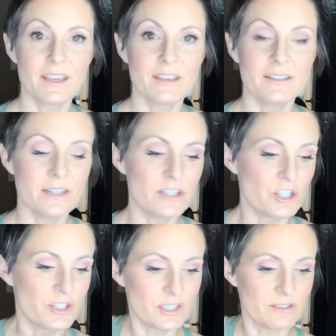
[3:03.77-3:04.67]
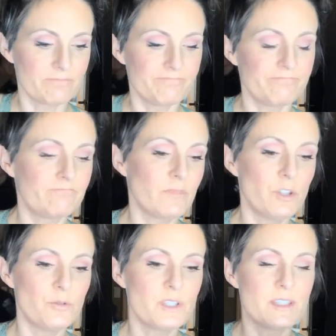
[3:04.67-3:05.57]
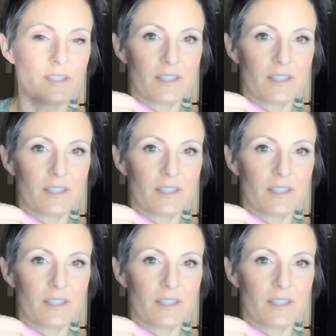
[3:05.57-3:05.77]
and I just used